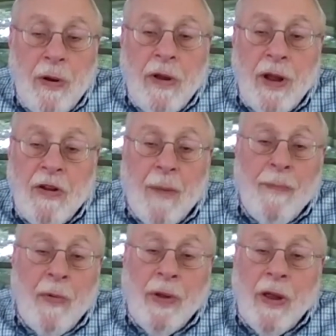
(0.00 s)
ended
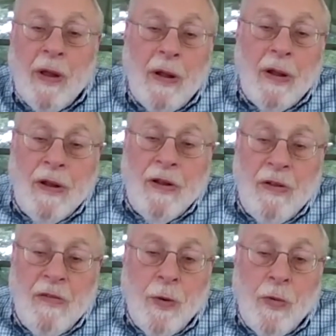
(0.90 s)
up only
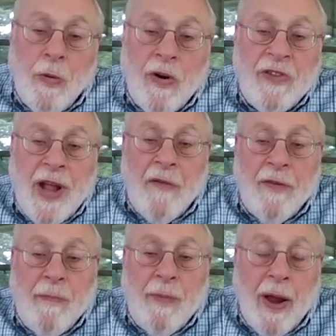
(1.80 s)
a few doors
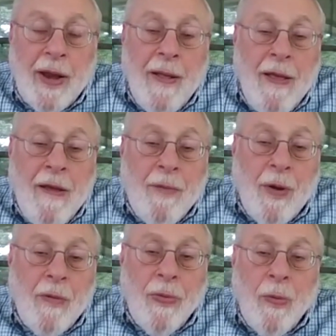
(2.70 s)
down from mine.
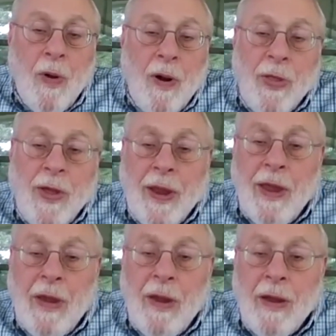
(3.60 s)
The one thing
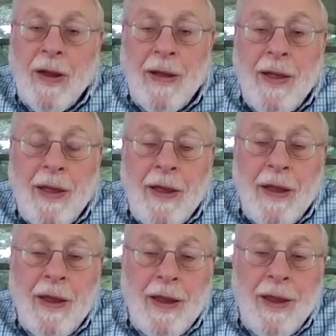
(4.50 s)
he
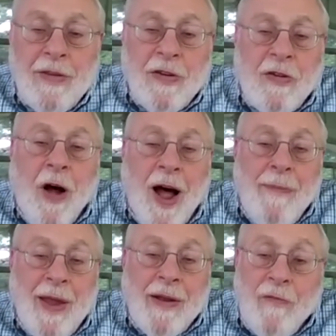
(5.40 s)

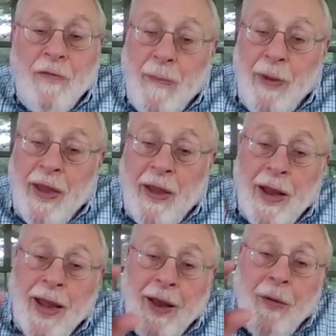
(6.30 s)
taught me at the very
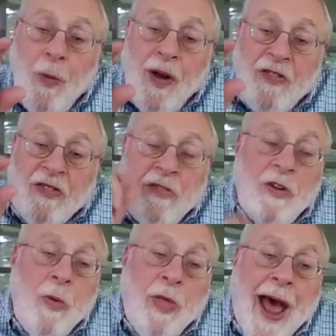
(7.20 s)
beginning was to
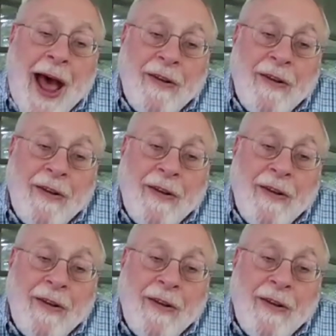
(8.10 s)
do that.